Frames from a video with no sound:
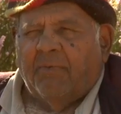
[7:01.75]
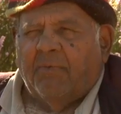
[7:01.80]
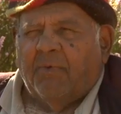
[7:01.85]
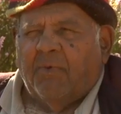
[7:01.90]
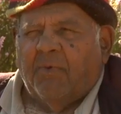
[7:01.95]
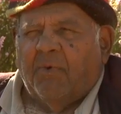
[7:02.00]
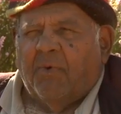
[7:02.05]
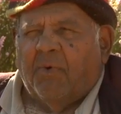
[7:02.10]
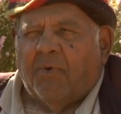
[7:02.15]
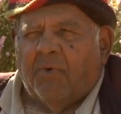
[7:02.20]

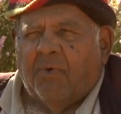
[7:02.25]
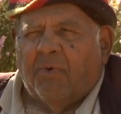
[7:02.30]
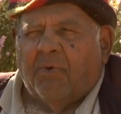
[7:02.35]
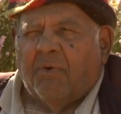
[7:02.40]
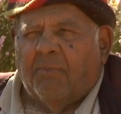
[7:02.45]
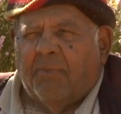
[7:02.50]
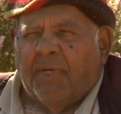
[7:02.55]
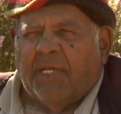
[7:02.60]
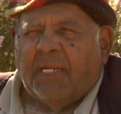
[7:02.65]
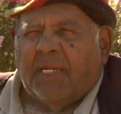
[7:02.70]

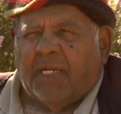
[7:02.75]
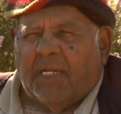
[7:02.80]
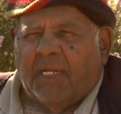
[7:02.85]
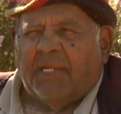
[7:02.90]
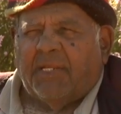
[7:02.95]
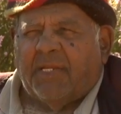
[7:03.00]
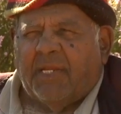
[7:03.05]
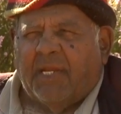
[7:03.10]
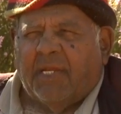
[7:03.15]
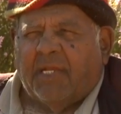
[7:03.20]
automatically
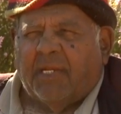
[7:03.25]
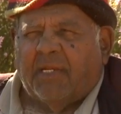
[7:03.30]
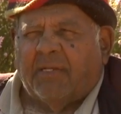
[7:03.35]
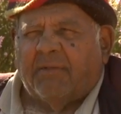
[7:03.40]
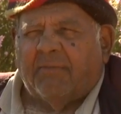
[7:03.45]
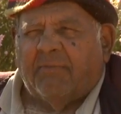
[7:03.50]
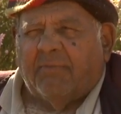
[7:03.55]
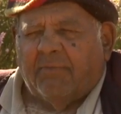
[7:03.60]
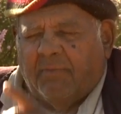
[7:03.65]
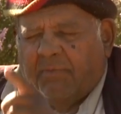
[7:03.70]
jailed,
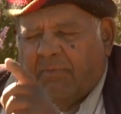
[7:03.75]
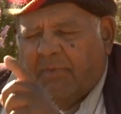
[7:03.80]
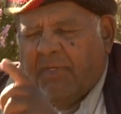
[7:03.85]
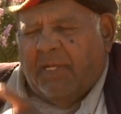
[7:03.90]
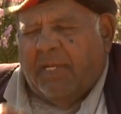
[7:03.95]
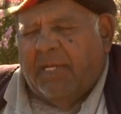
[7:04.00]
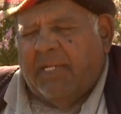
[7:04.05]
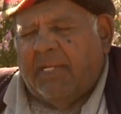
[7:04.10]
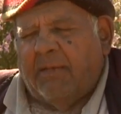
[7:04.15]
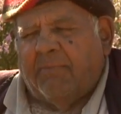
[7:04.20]

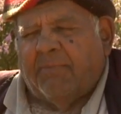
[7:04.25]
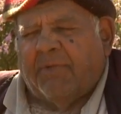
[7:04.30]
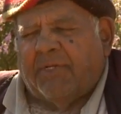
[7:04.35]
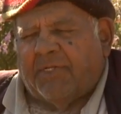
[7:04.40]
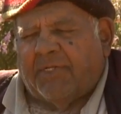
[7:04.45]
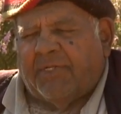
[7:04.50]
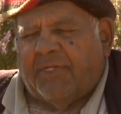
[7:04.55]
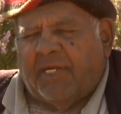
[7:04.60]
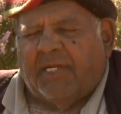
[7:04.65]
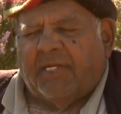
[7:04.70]
18 months
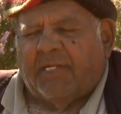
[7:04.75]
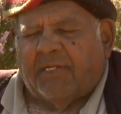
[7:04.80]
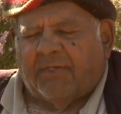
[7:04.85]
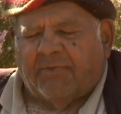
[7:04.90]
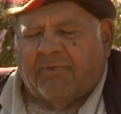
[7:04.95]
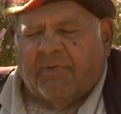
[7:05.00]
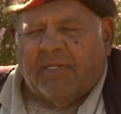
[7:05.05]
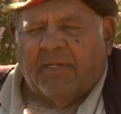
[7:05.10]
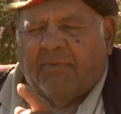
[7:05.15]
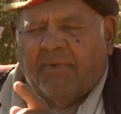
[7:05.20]
jail
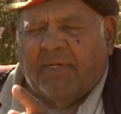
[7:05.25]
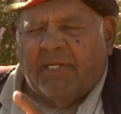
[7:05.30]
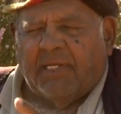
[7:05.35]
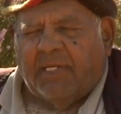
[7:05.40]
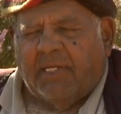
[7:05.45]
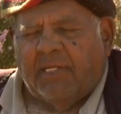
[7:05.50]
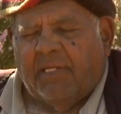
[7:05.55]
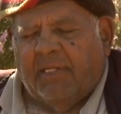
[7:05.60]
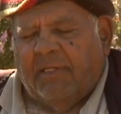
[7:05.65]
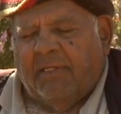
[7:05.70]
straight away,
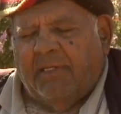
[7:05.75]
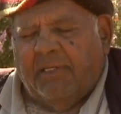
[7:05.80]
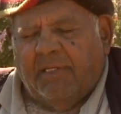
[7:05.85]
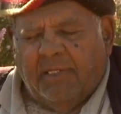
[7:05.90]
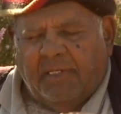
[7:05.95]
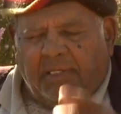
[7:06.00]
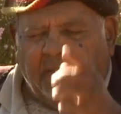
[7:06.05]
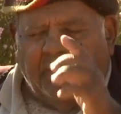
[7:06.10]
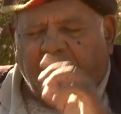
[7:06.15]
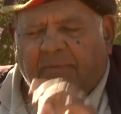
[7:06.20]

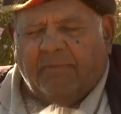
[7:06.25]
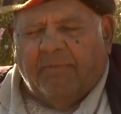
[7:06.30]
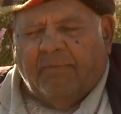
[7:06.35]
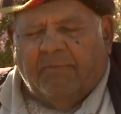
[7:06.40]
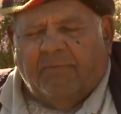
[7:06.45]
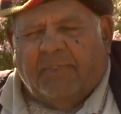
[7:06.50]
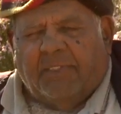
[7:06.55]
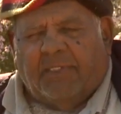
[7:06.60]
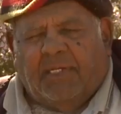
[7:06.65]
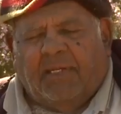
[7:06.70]

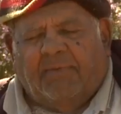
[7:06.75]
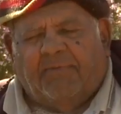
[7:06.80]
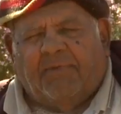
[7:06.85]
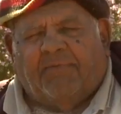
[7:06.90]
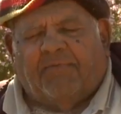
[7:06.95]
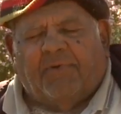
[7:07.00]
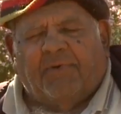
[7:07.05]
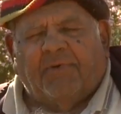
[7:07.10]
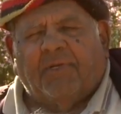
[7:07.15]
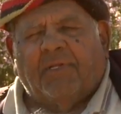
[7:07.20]
and with a heavy
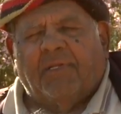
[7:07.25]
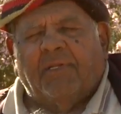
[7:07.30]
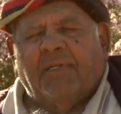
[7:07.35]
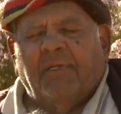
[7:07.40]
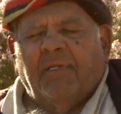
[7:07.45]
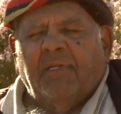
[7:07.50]
fine.